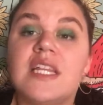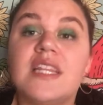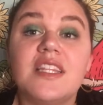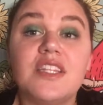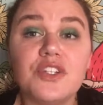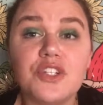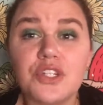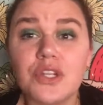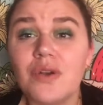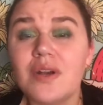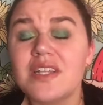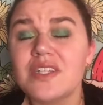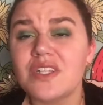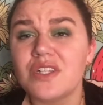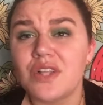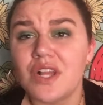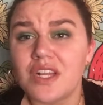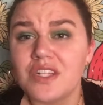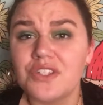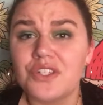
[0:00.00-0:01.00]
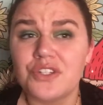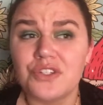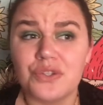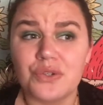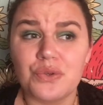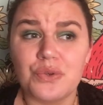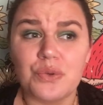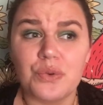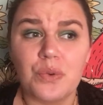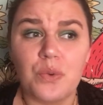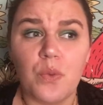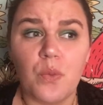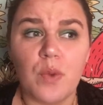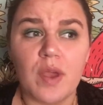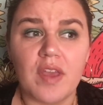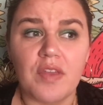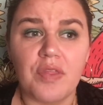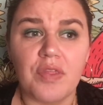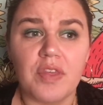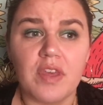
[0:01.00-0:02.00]
This show has a lot to do
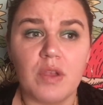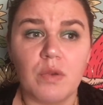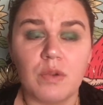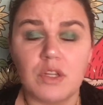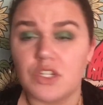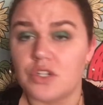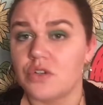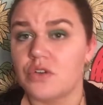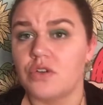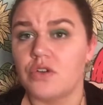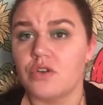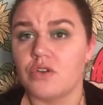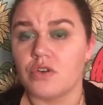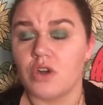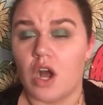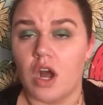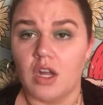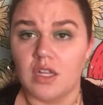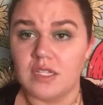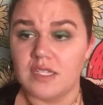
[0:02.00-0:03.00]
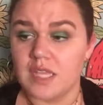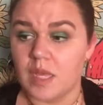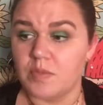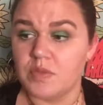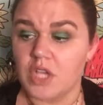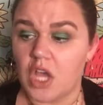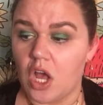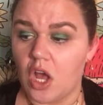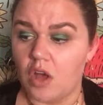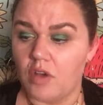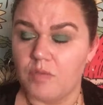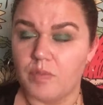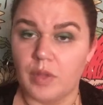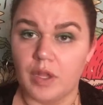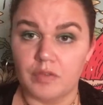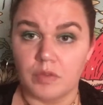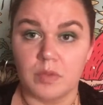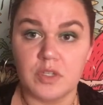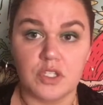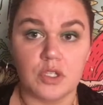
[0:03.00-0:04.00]
with the original concept of
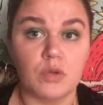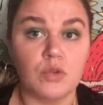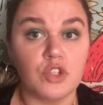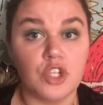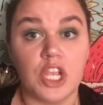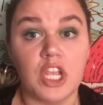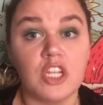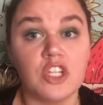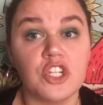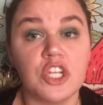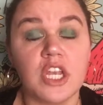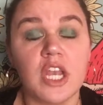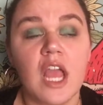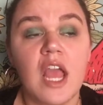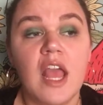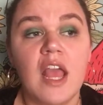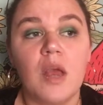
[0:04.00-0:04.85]
Blood from a Stone changing.